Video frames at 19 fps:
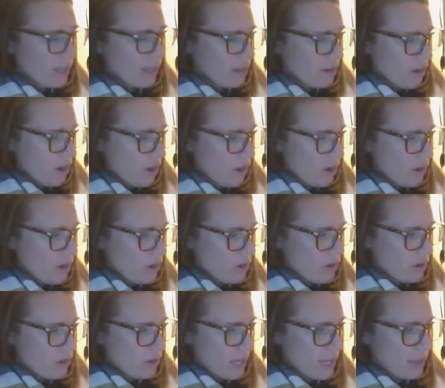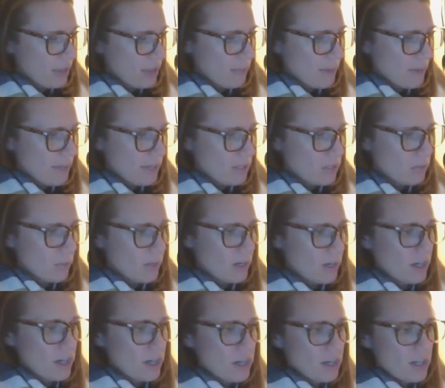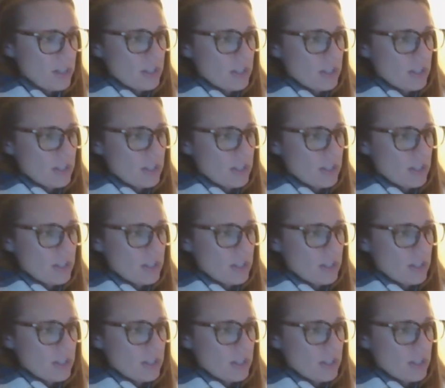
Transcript: and underline the base word,